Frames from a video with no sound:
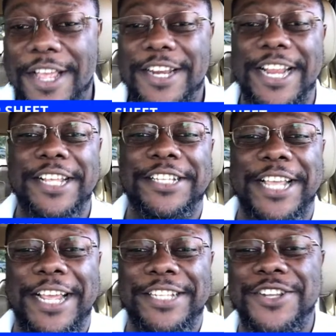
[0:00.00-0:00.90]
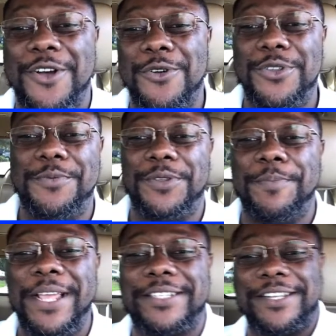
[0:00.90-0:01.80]
Then he says, no,
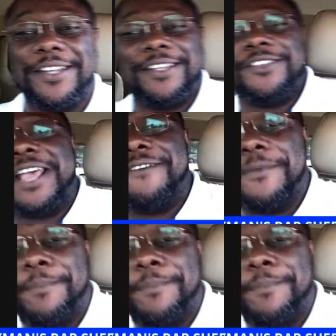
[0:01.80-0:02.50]
mixed son, you have